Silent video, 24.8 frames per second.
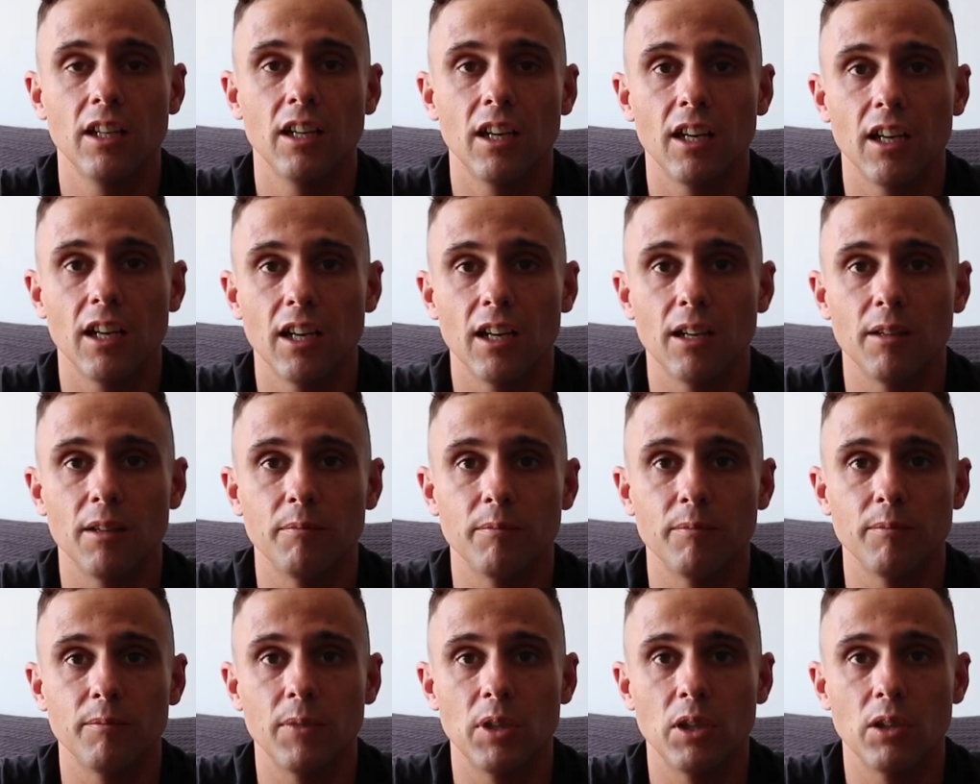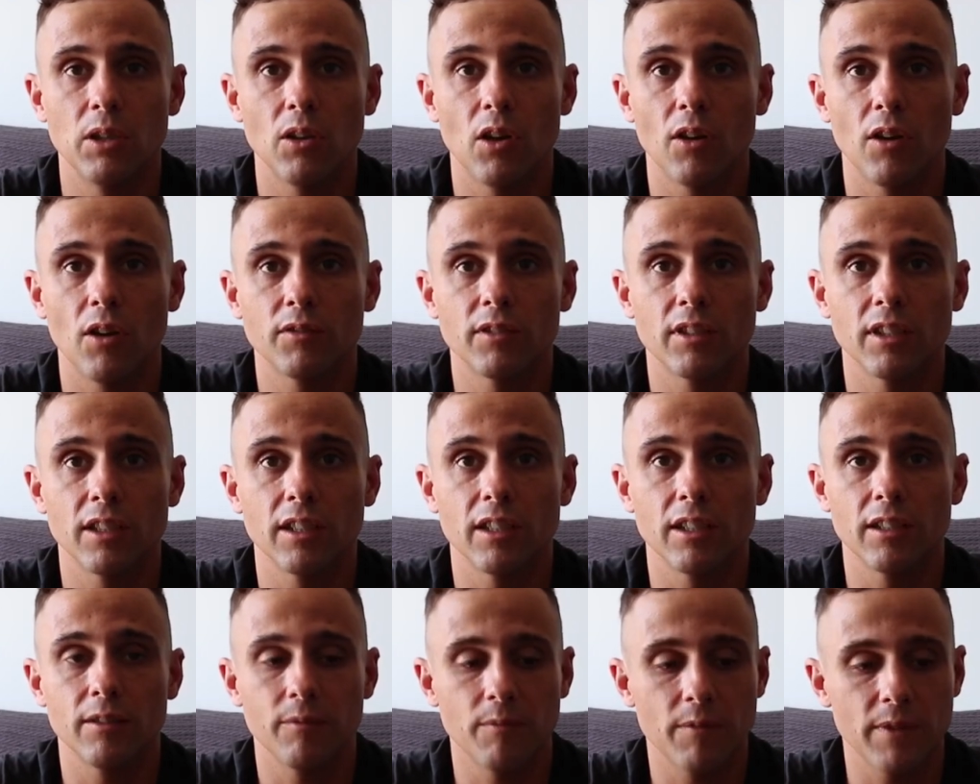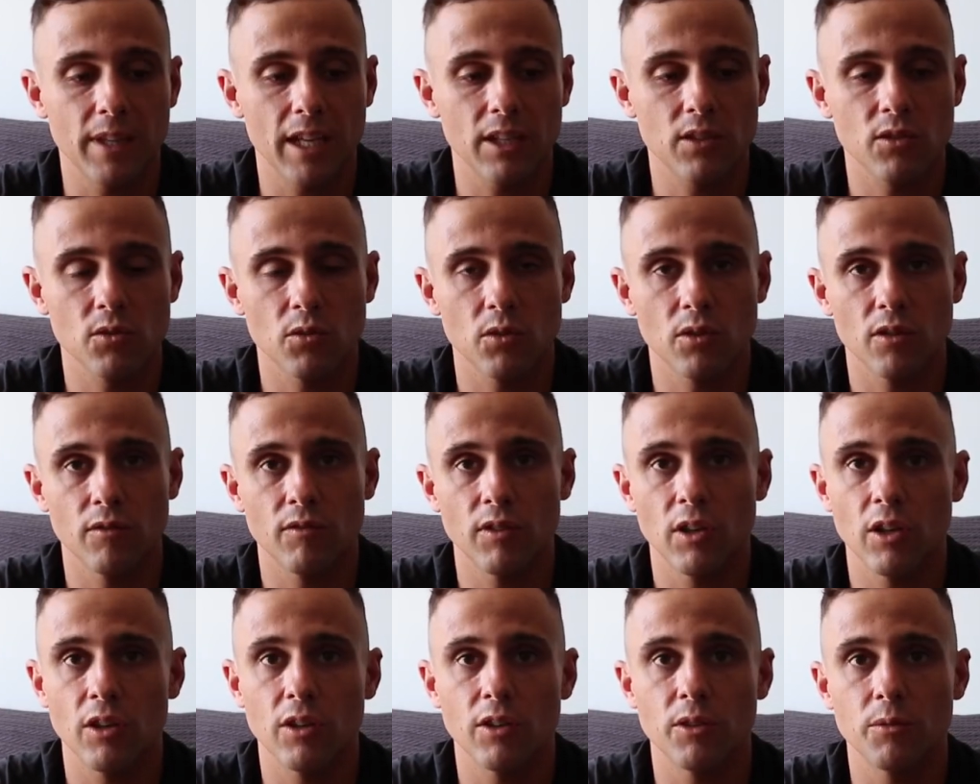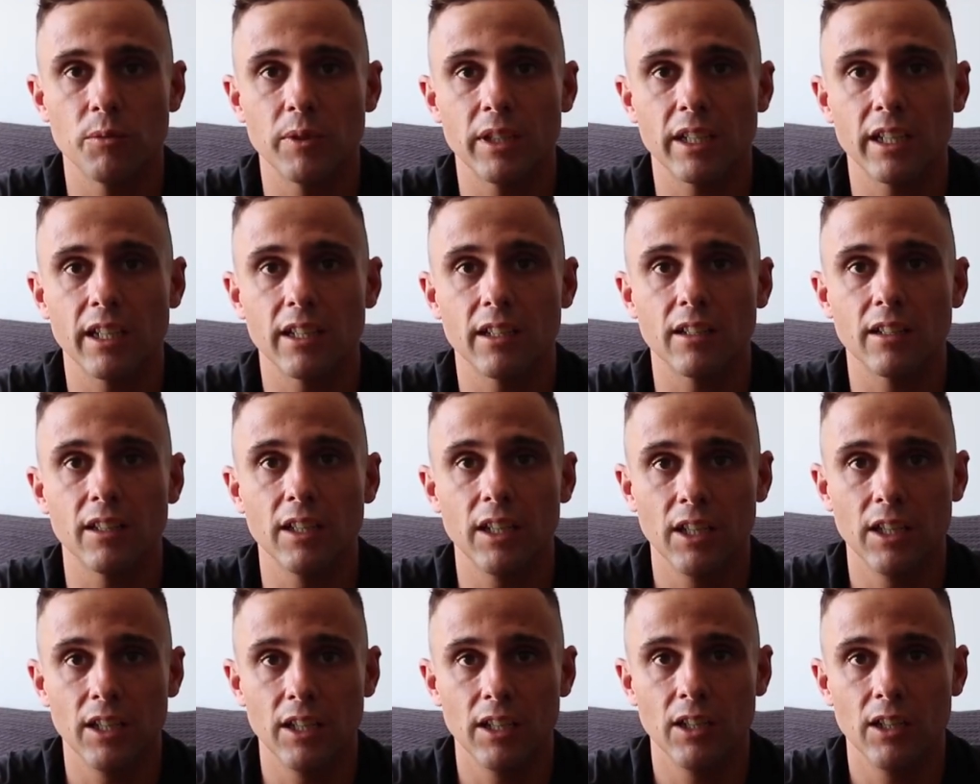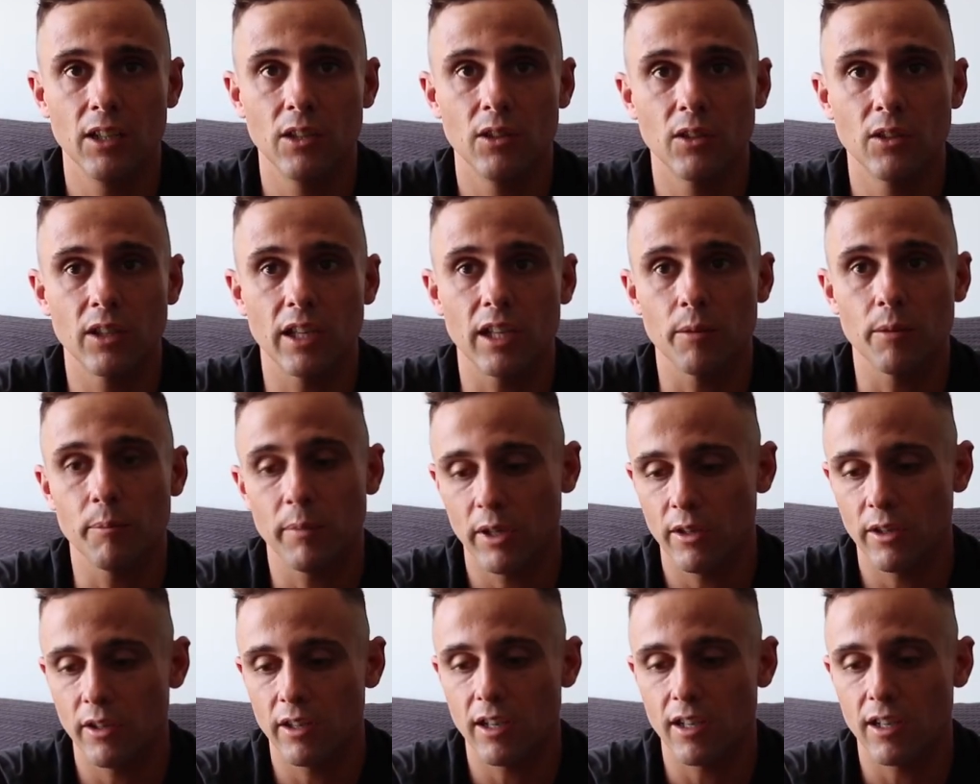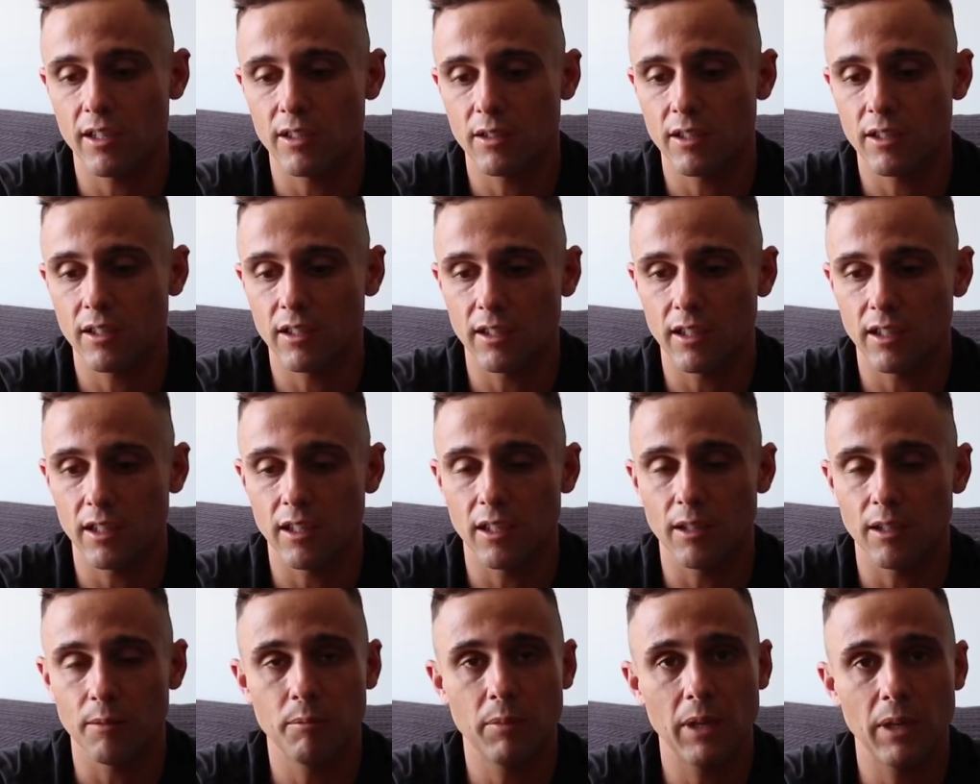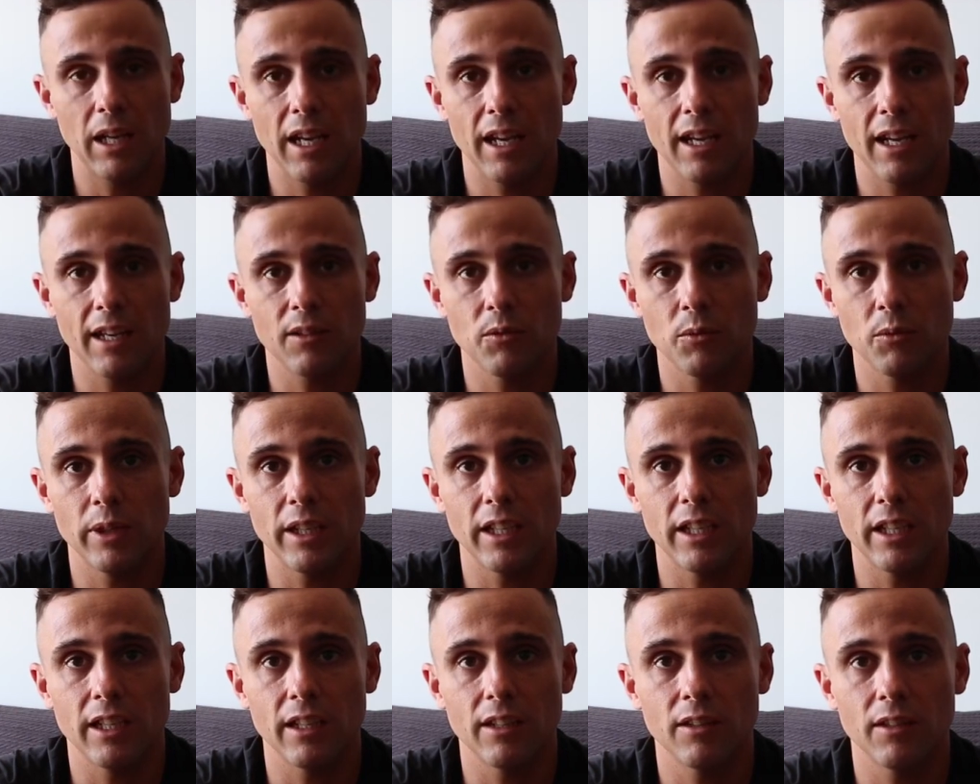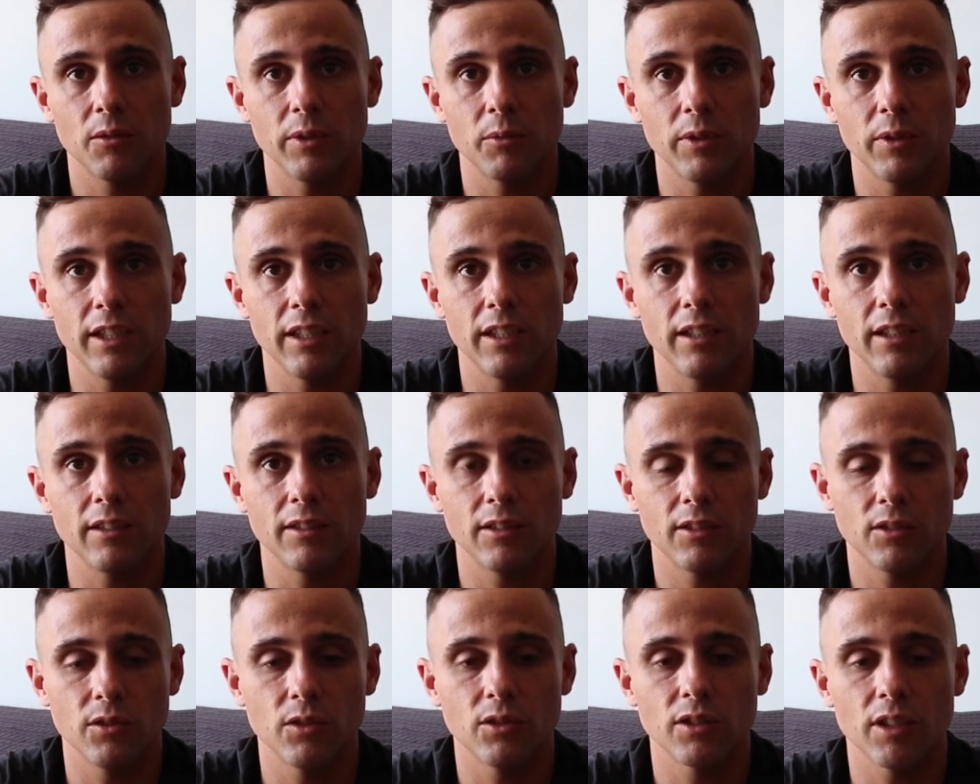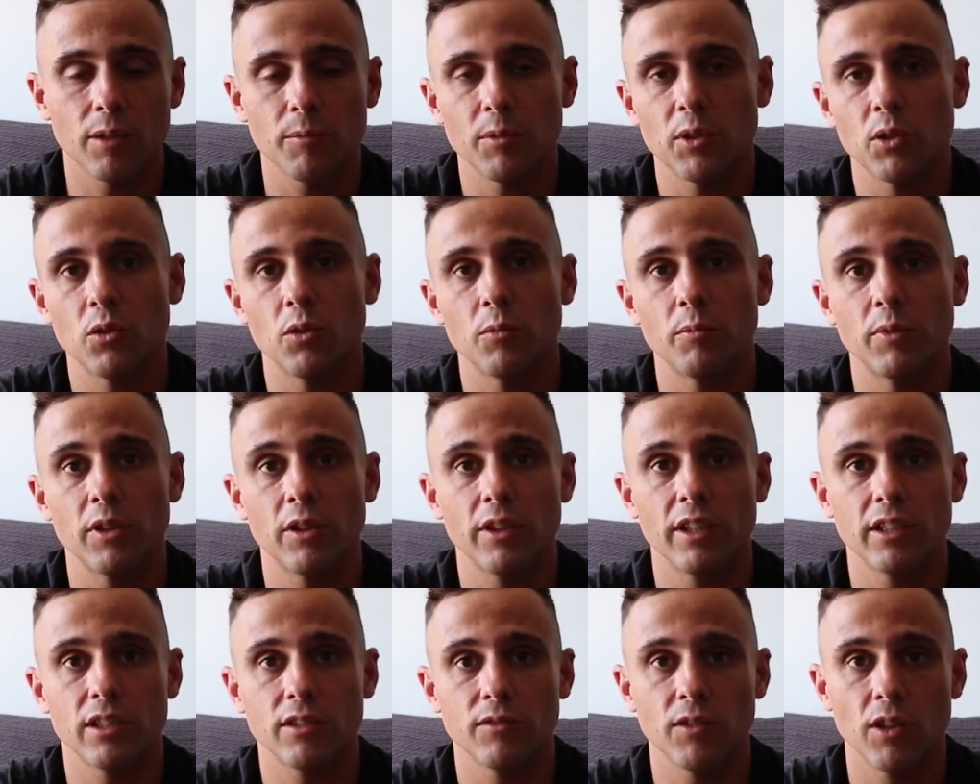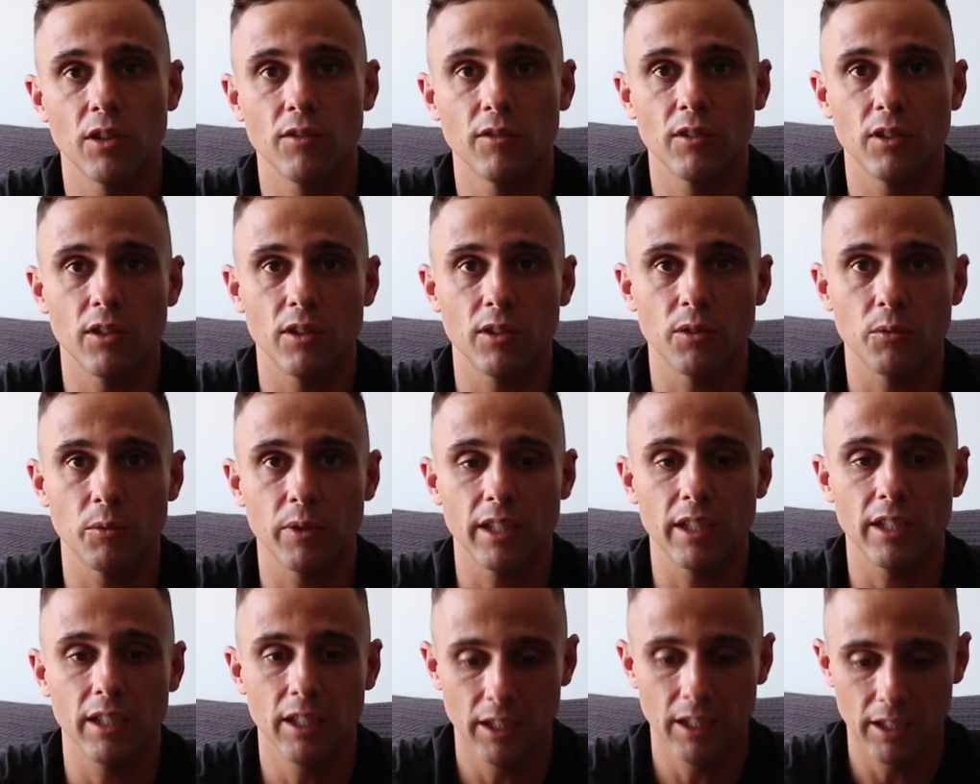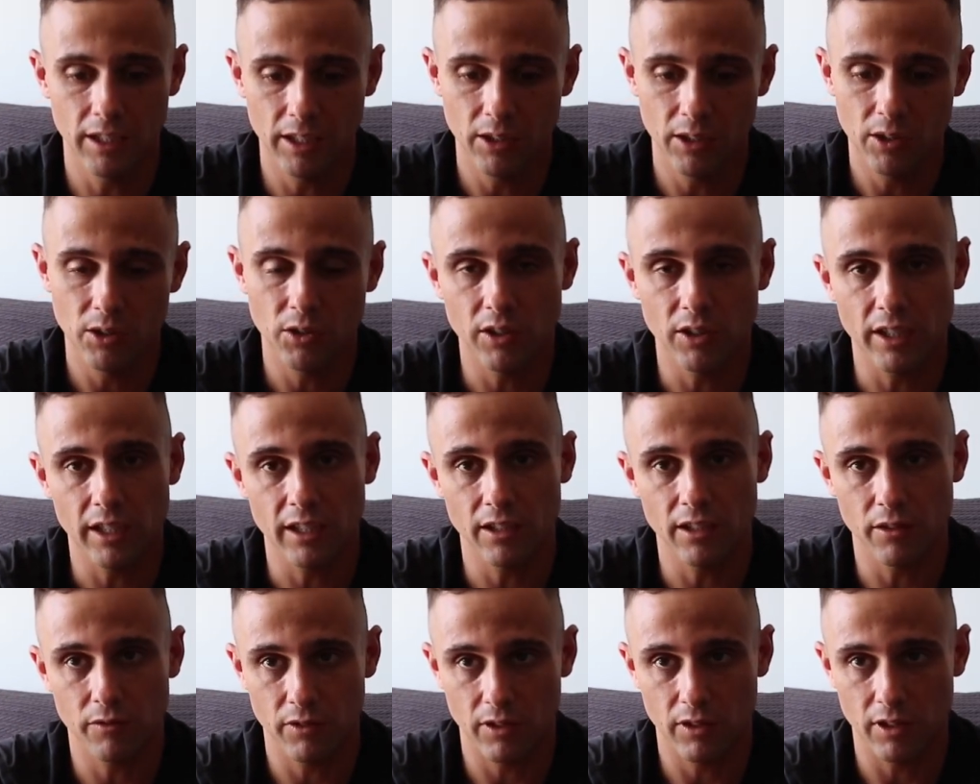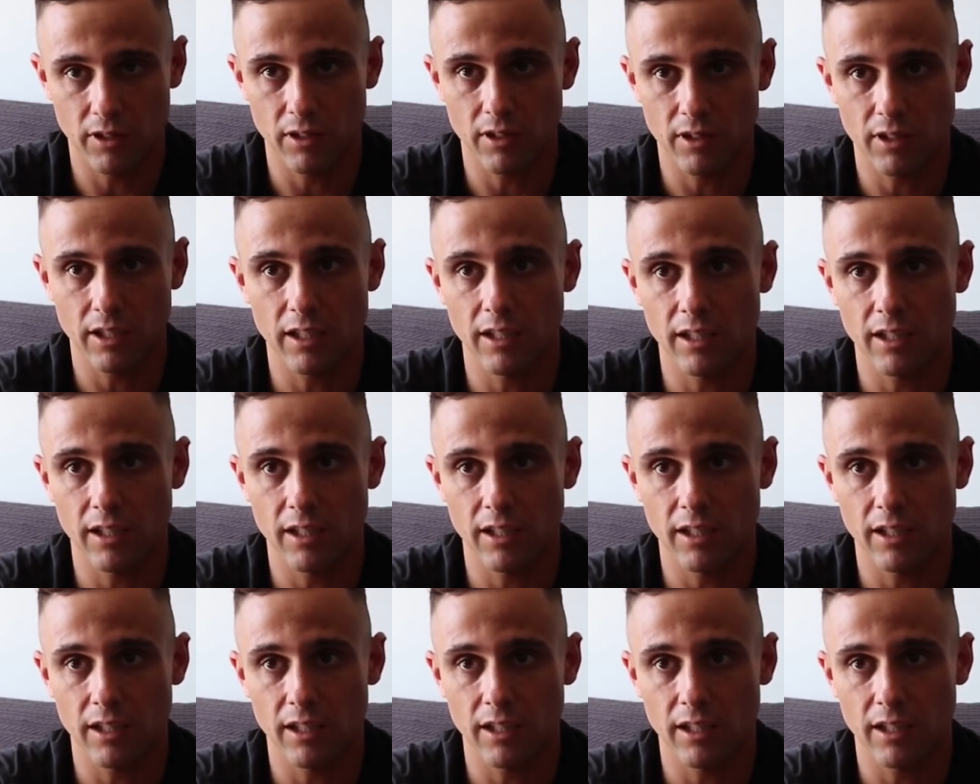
After that sort of load, we can look at a periodized plan where we do something called progressive overload, where you get different